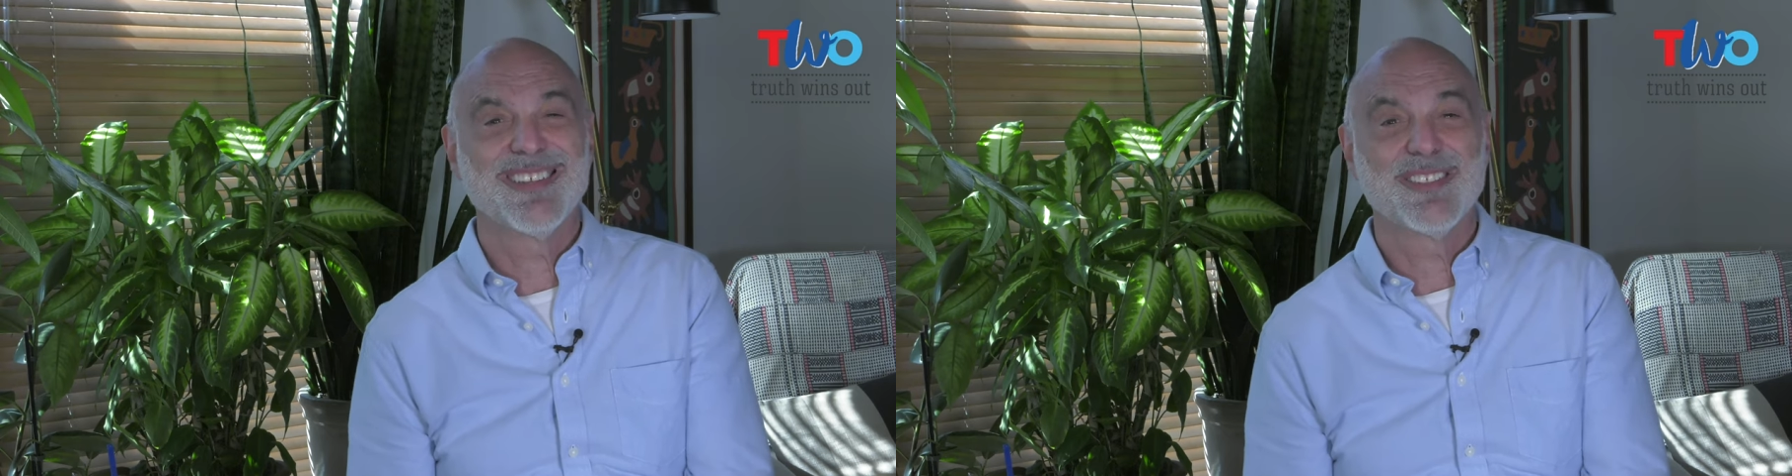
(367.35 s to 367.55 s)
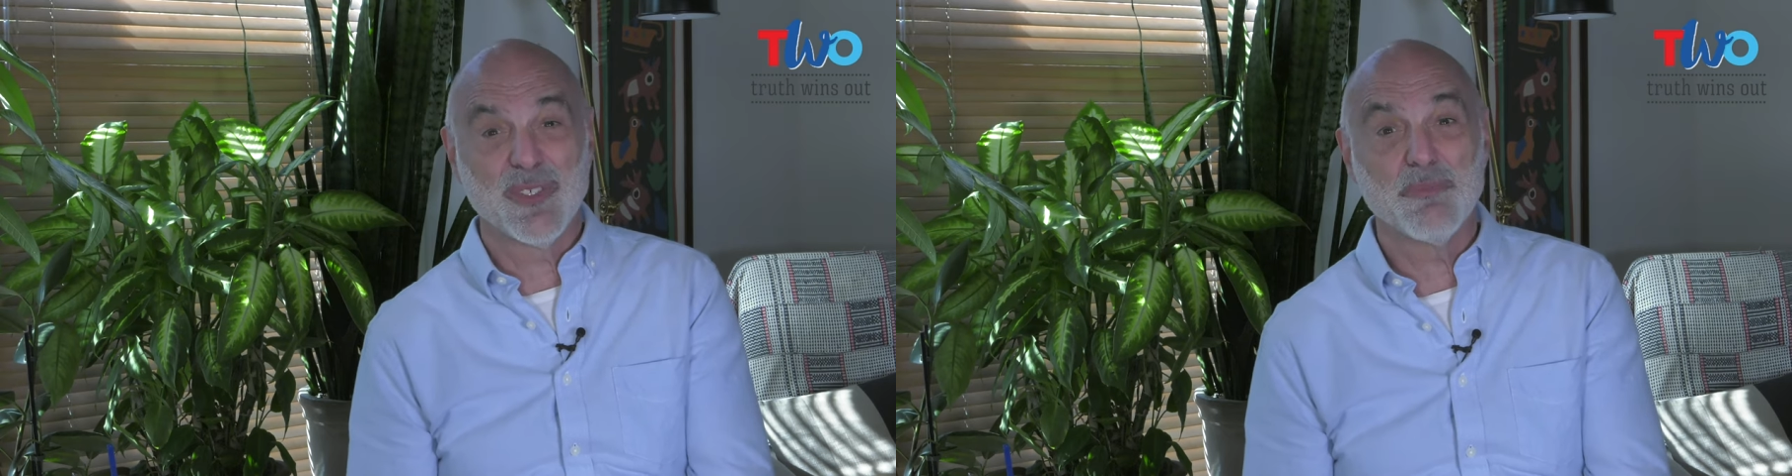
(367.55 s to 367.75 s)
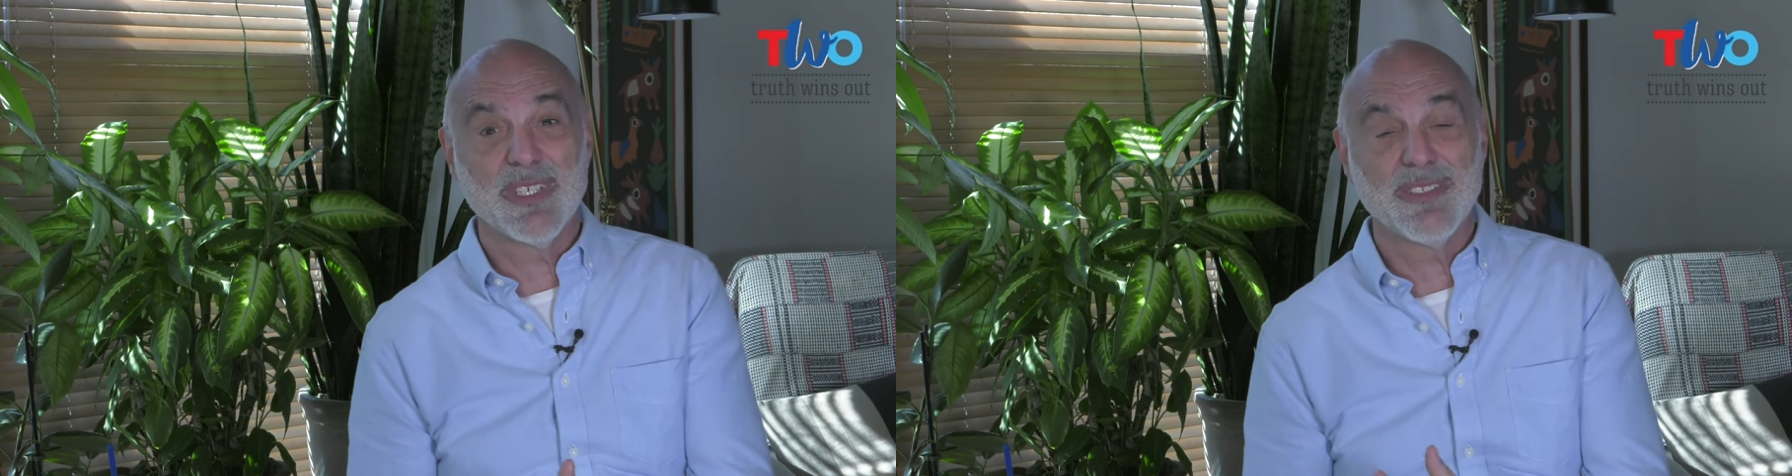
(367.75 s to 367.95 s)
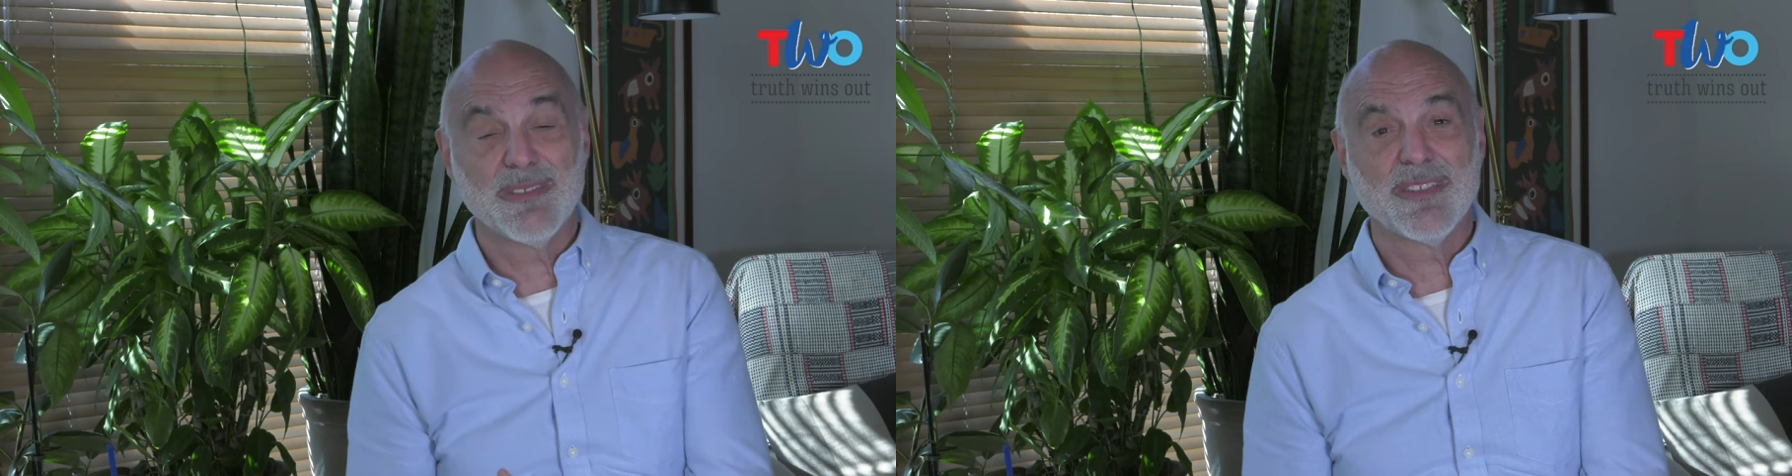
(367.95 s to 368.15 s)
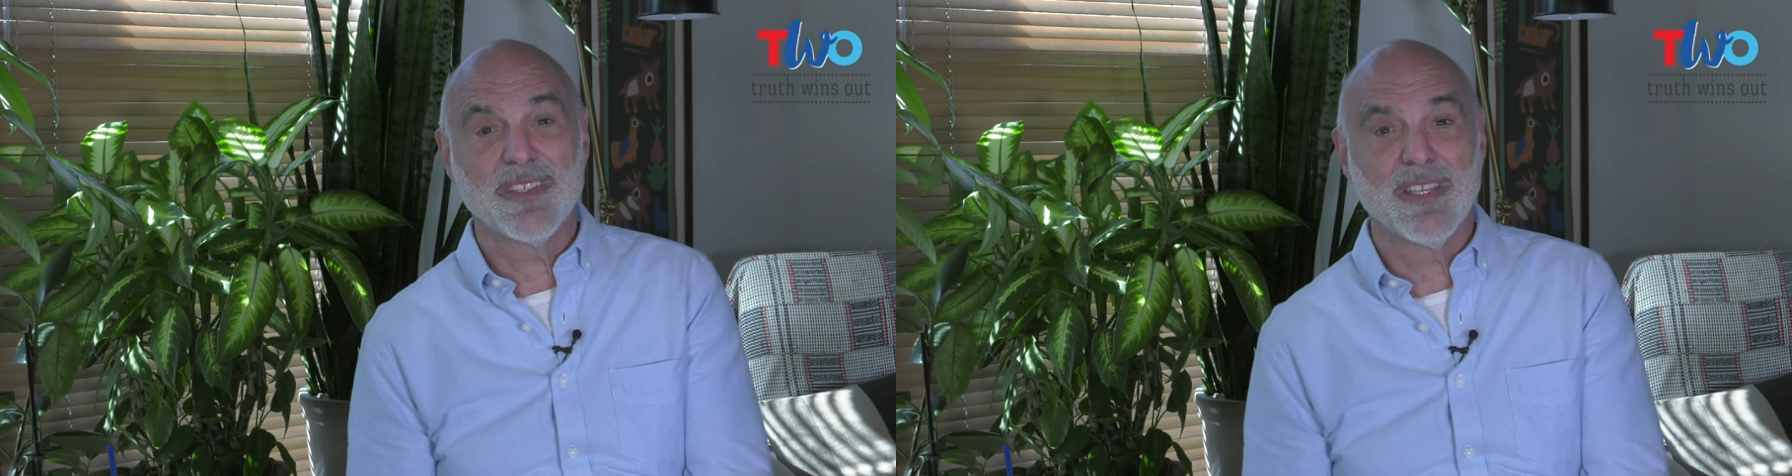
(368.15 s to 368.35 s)
to
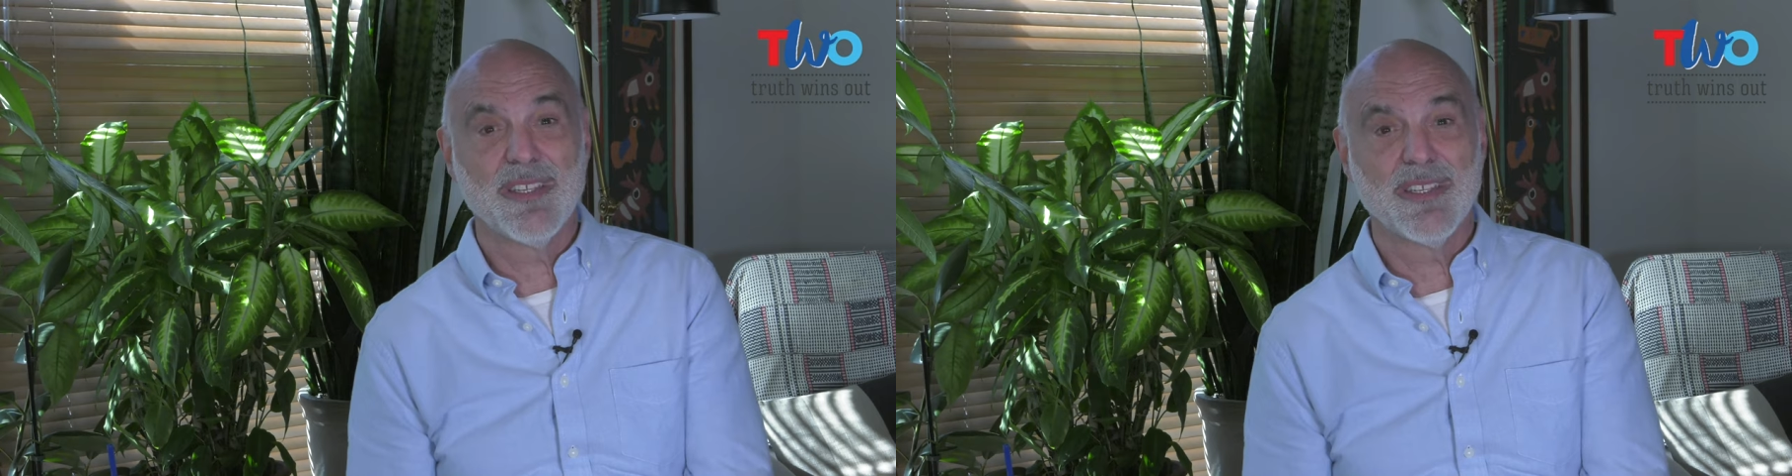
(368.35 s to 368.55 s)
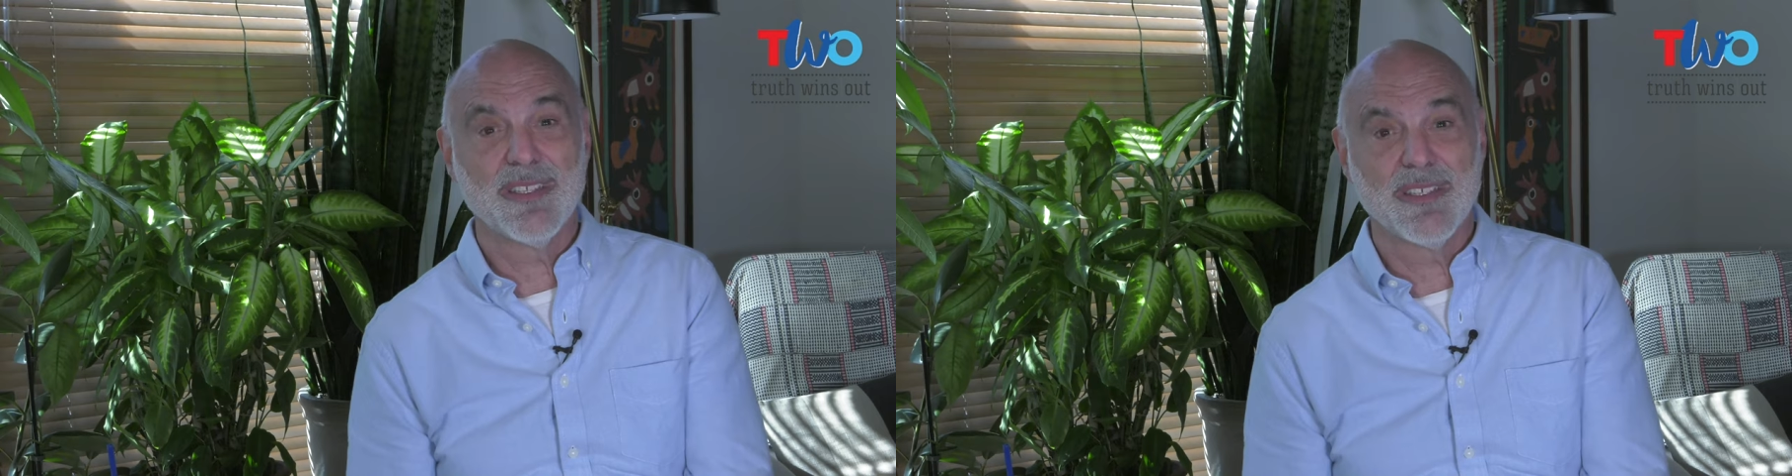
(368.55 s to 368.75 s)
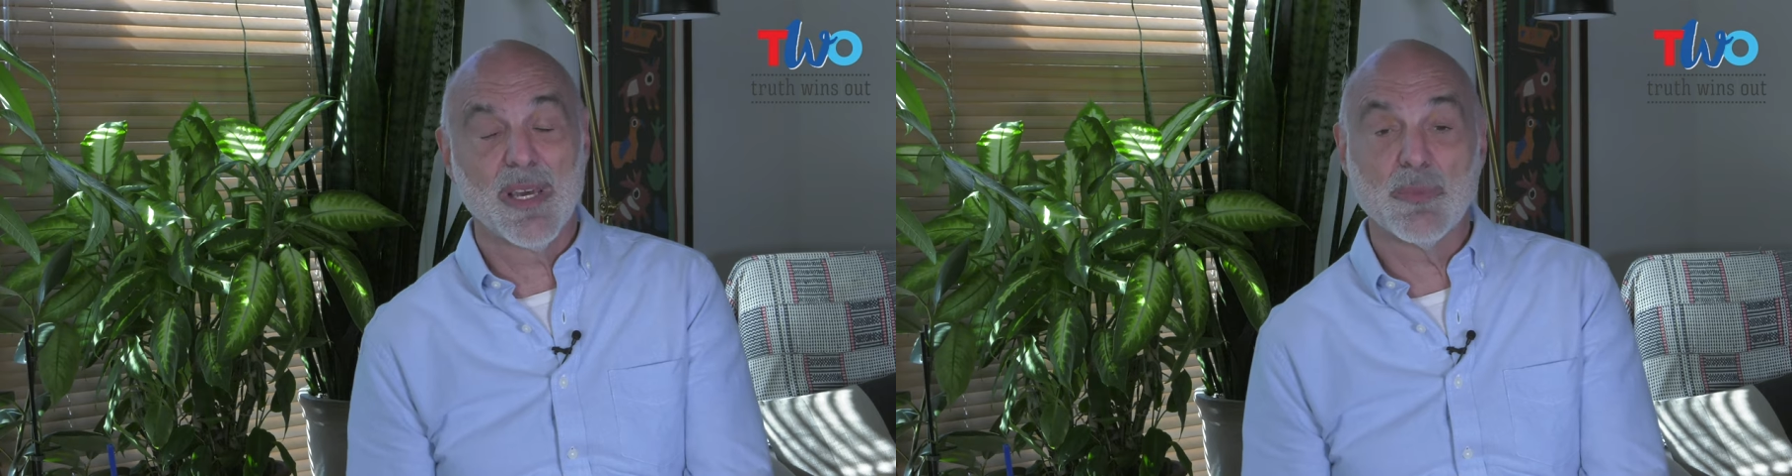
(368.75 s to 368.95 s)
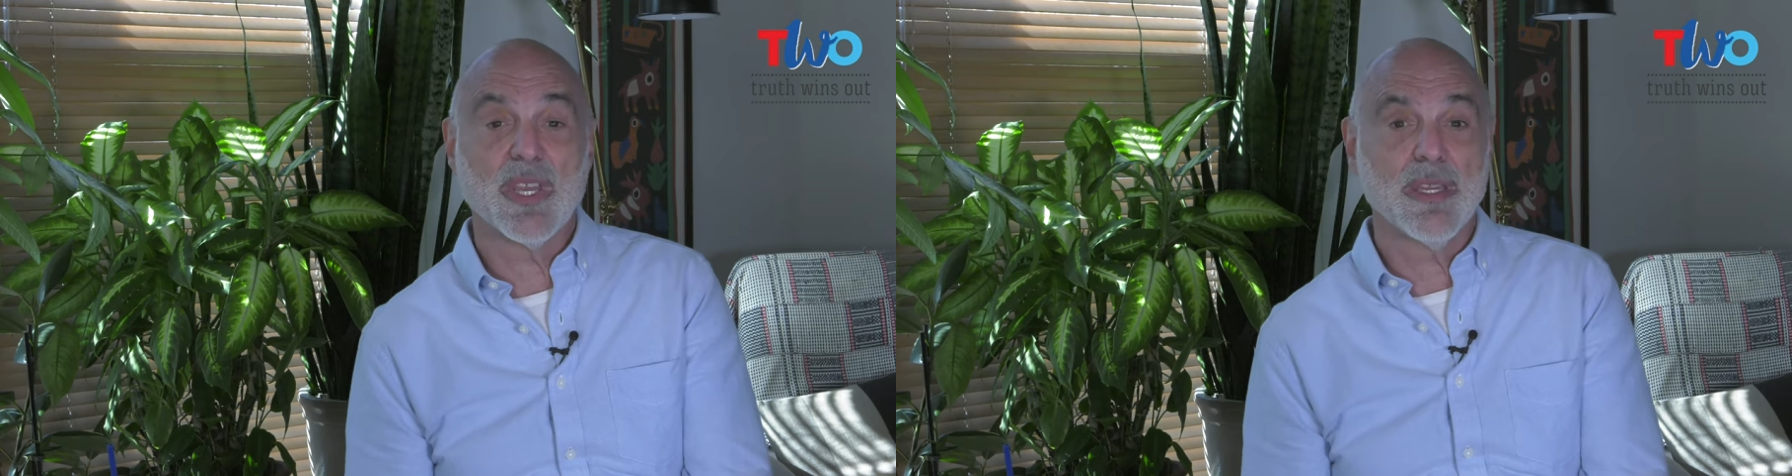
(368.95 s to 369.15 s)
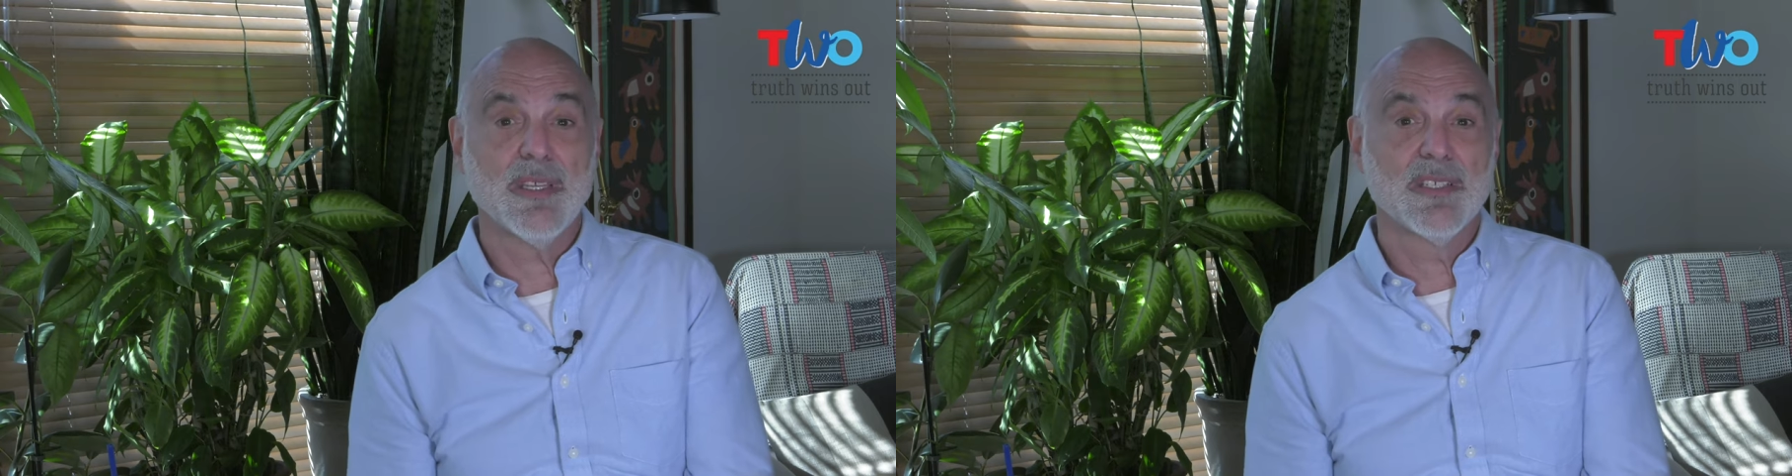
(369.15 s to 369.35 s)
admit that I'm
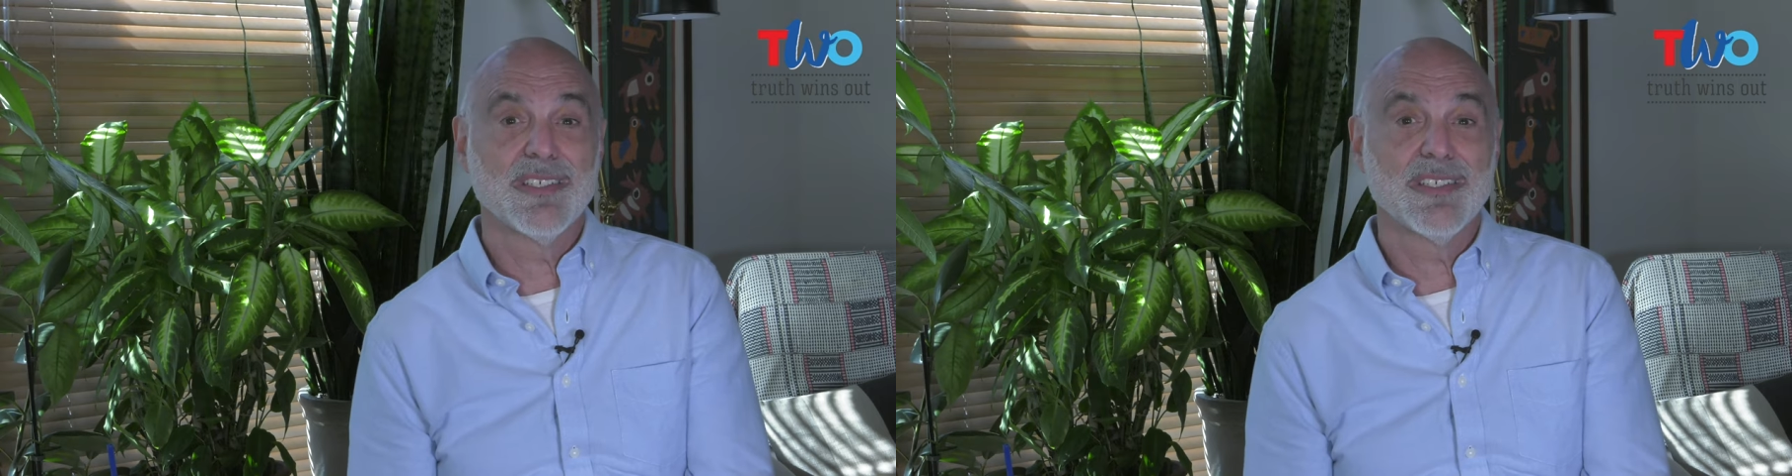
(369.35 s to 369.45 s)
gay.